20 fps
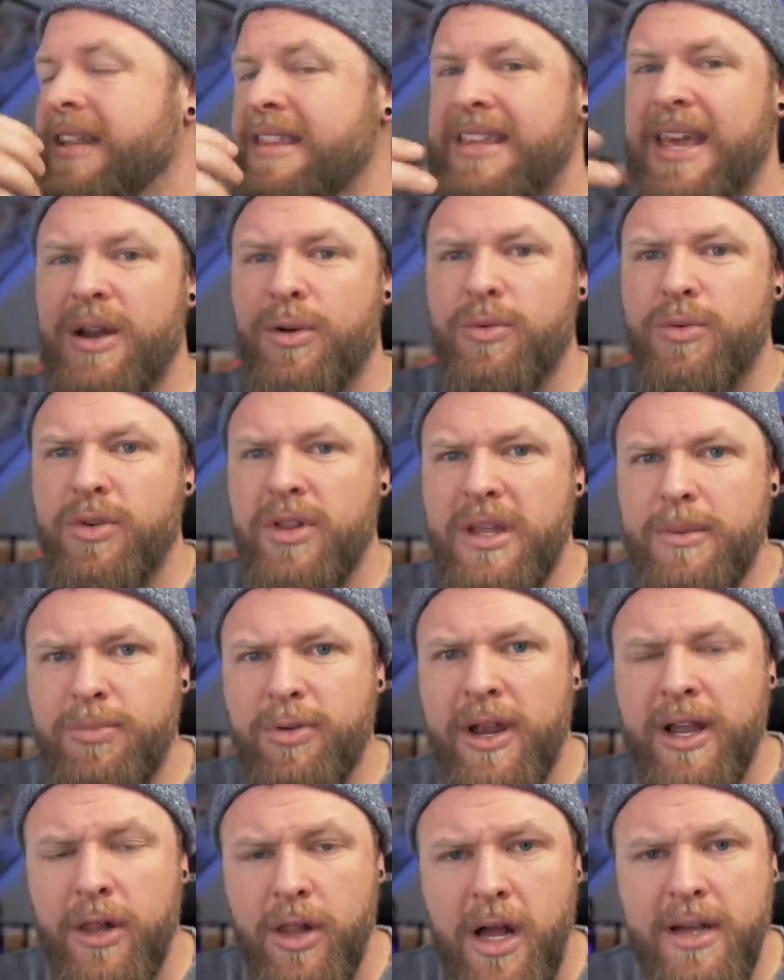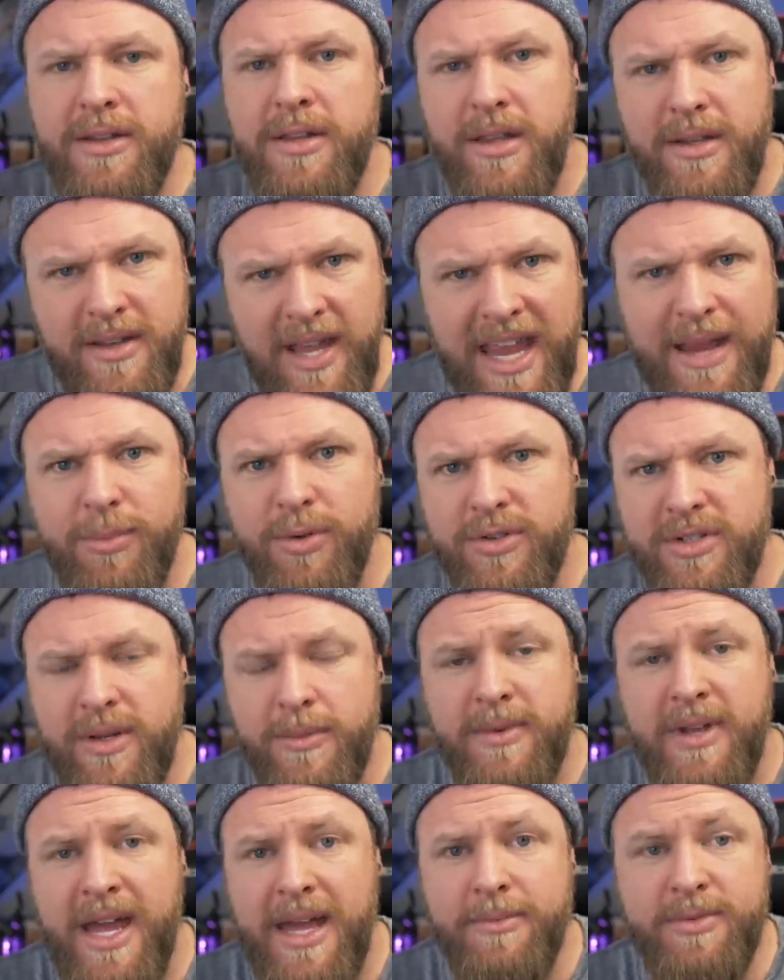they don't really bring a lot to the table
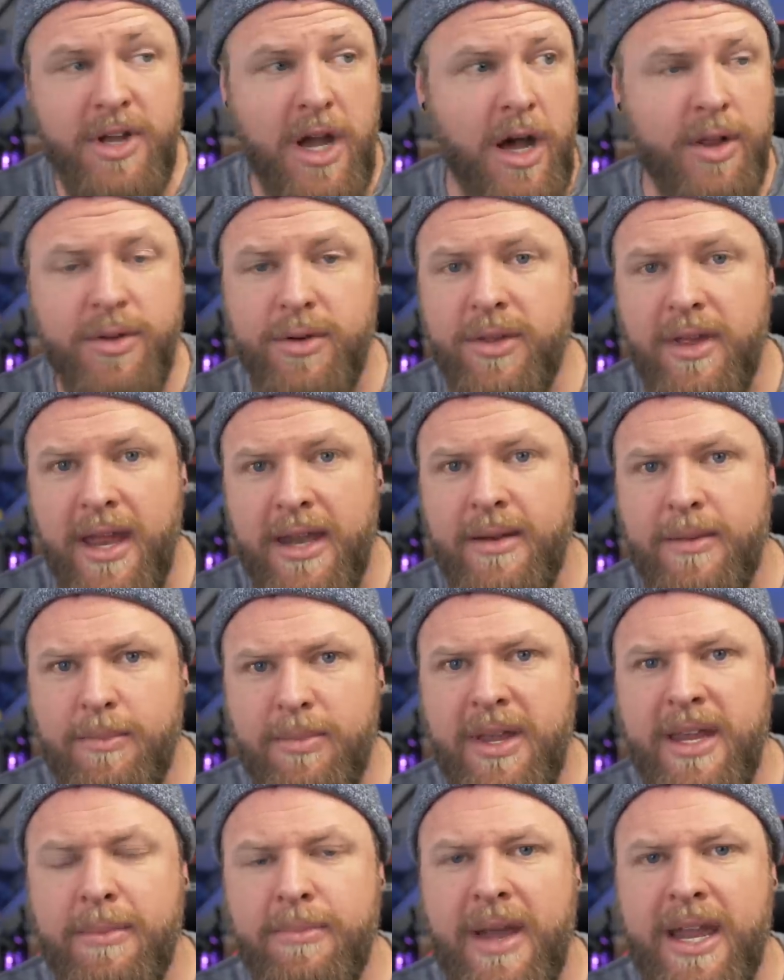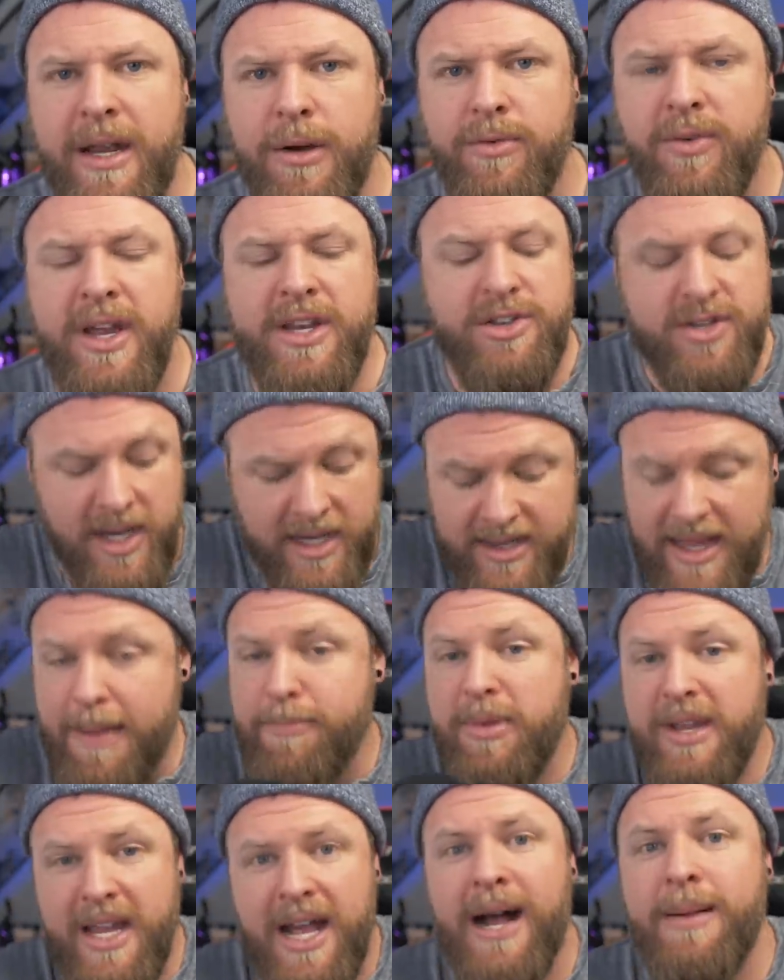sometimes other than being mega rich. Like
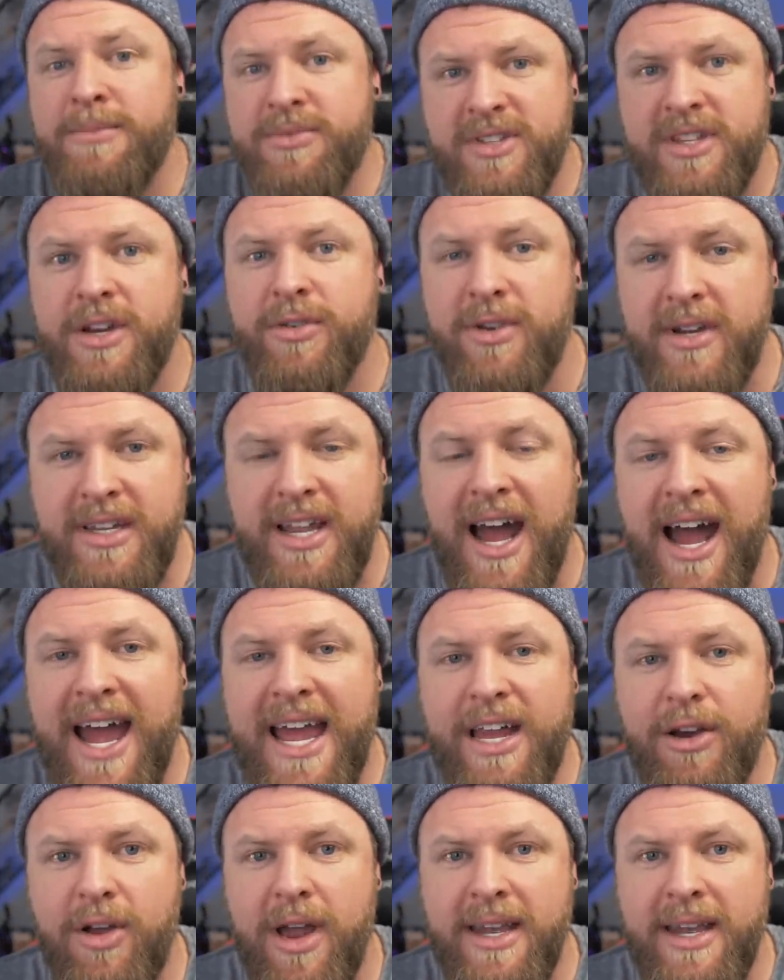that becomes their entire